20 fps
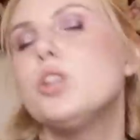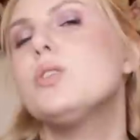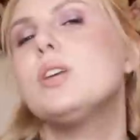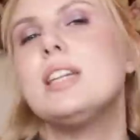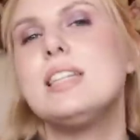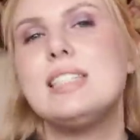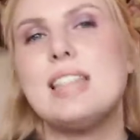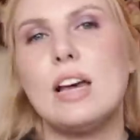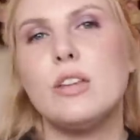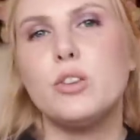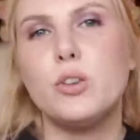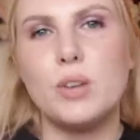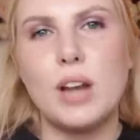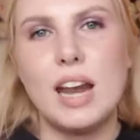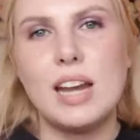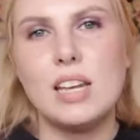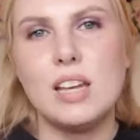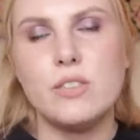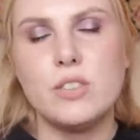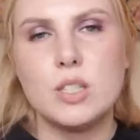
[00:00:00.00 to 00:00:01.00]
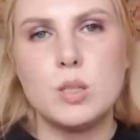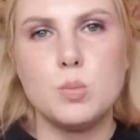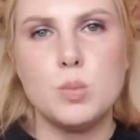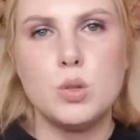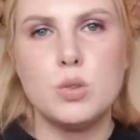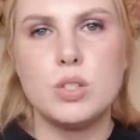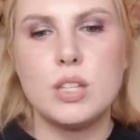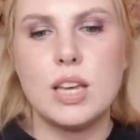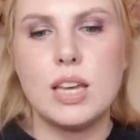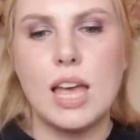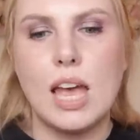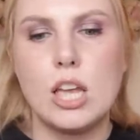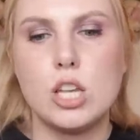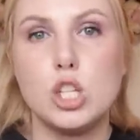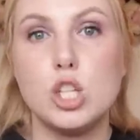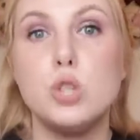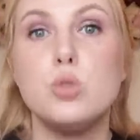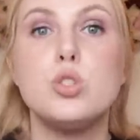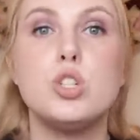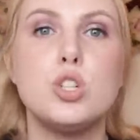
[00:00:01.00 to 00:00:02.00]
you can download any of his music
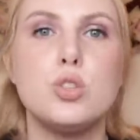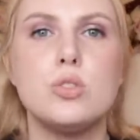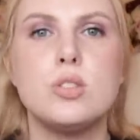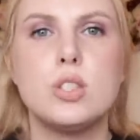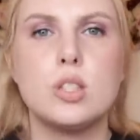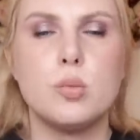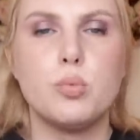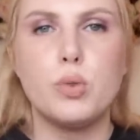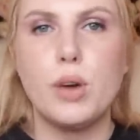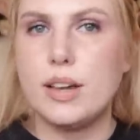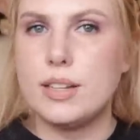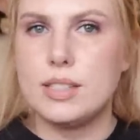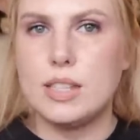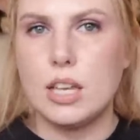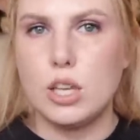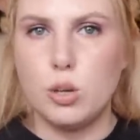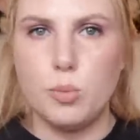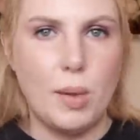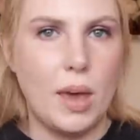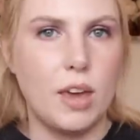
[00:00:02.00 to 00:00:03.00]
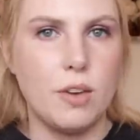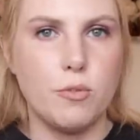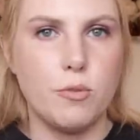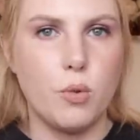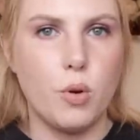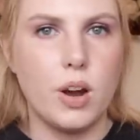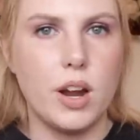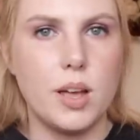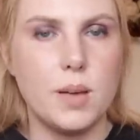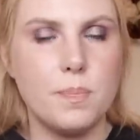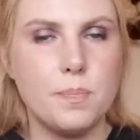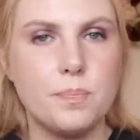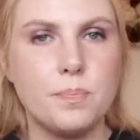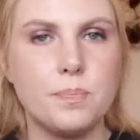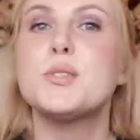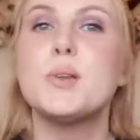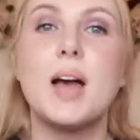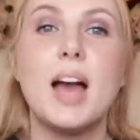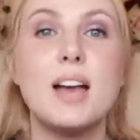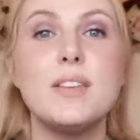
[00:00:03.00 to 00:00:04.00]
and you choose the price that you pay for it.
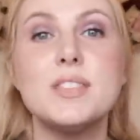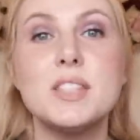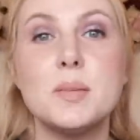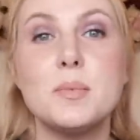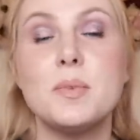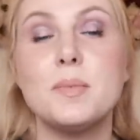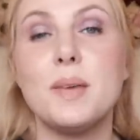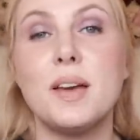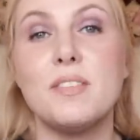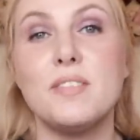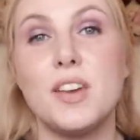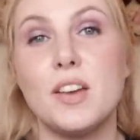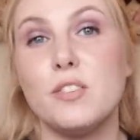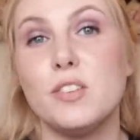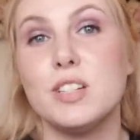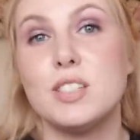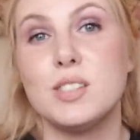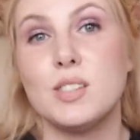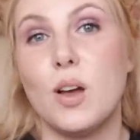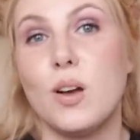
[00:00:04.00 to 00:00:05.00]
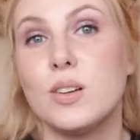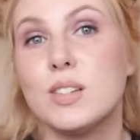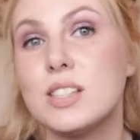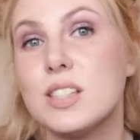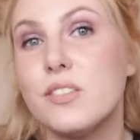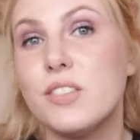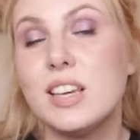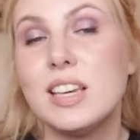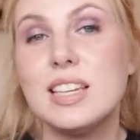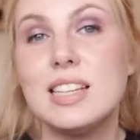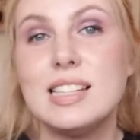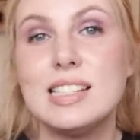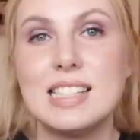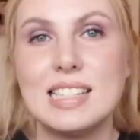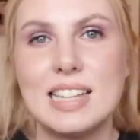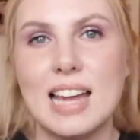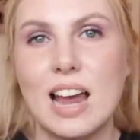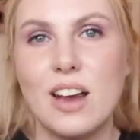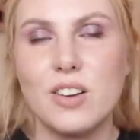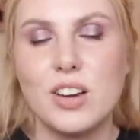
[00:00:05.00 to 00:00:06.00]
So I'll have some of my favorite songs of his
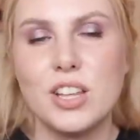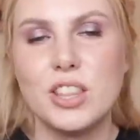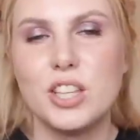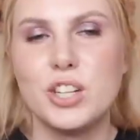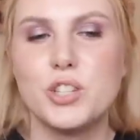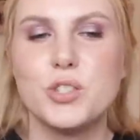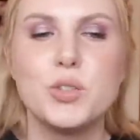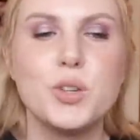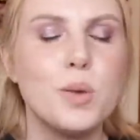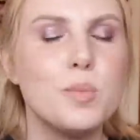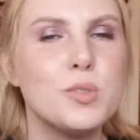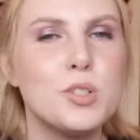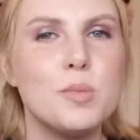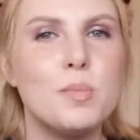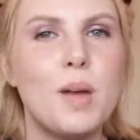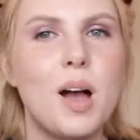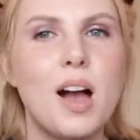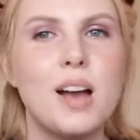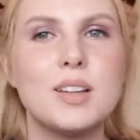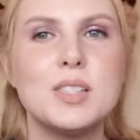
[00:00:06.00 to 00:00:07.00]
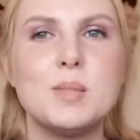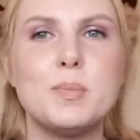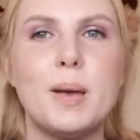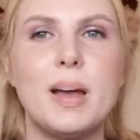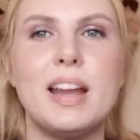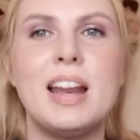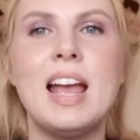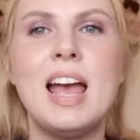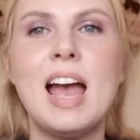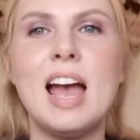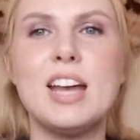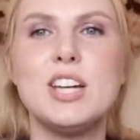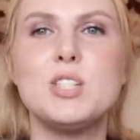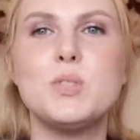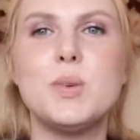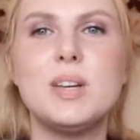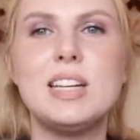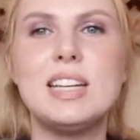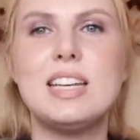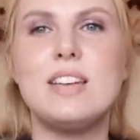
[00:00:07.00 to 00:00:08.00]
down in the description box, but I
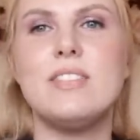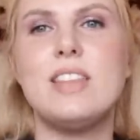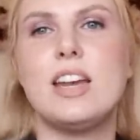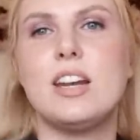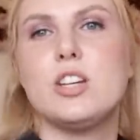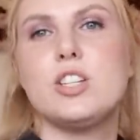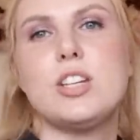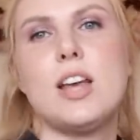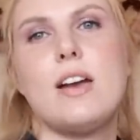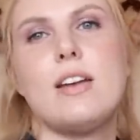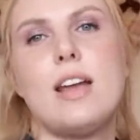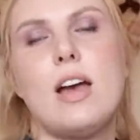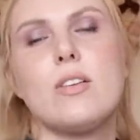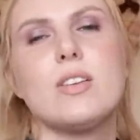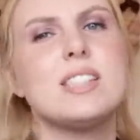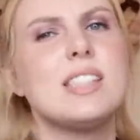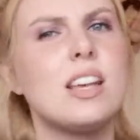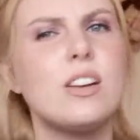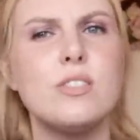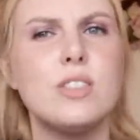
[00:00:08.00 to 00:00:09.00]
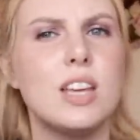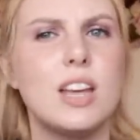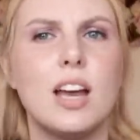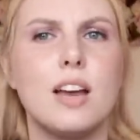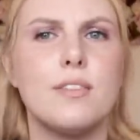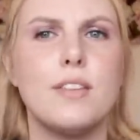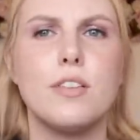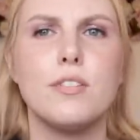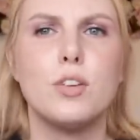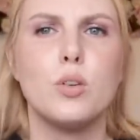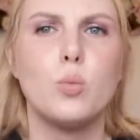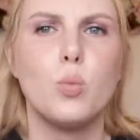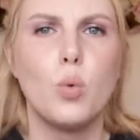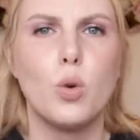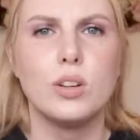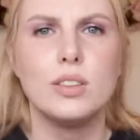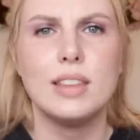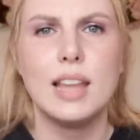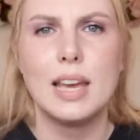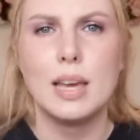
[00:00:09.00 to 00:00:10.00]
just wanted to give that a shout out because I don't think I've ever
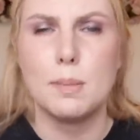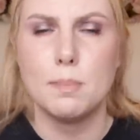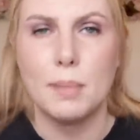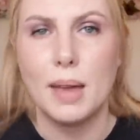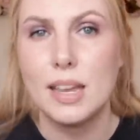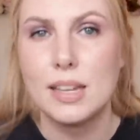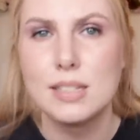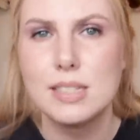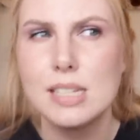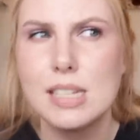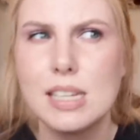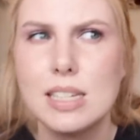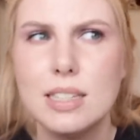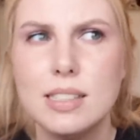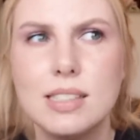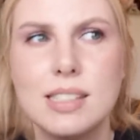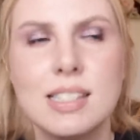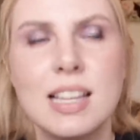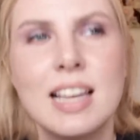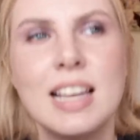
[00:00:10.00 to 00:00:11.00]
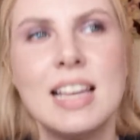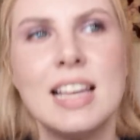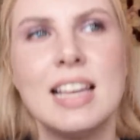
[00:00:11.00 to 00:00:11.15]
worn like band tees